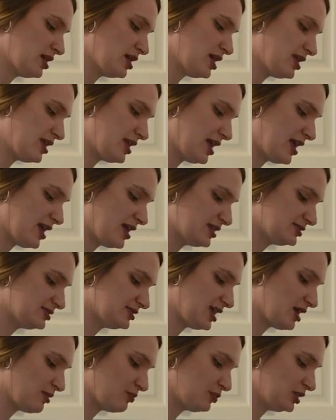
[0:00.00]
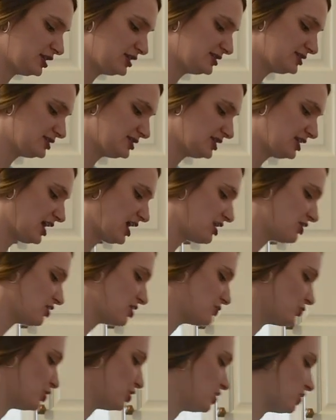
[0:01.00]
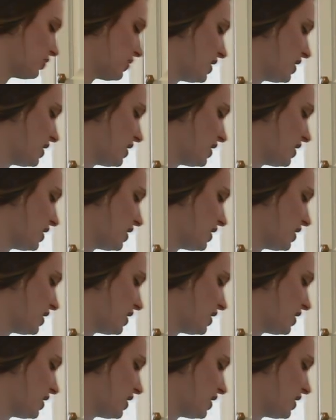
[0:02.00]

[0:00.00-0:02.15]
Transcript: And as that blends together, I'm gonna go